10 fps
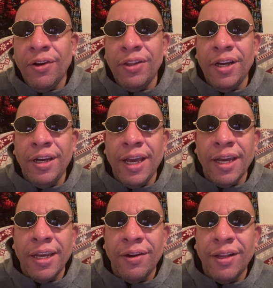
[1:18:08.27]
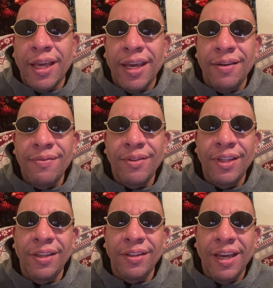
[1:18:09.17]
they're not, Caroline.
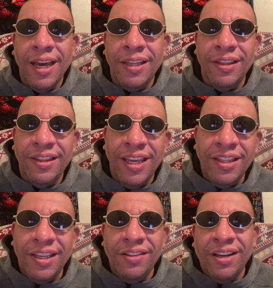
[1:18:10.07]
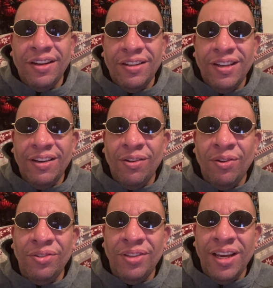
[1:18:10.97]
I think these are
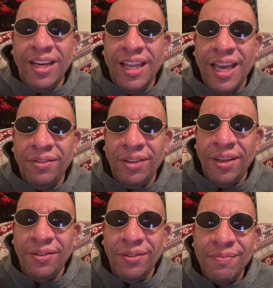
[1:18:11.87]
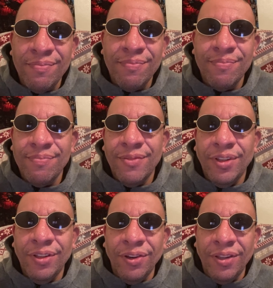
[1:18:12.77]
old sunglasses,
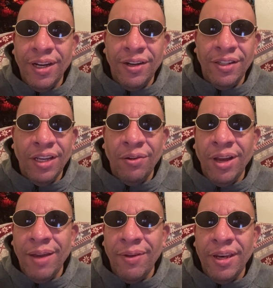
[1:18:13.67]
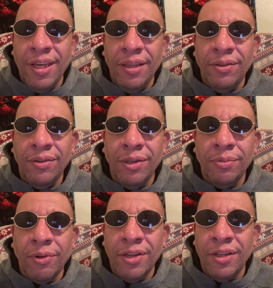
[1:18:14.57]
though they don't have any
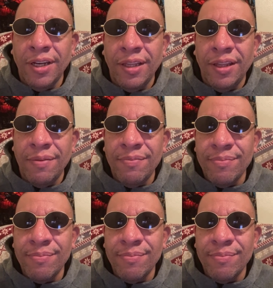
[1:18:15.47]
subscription on them.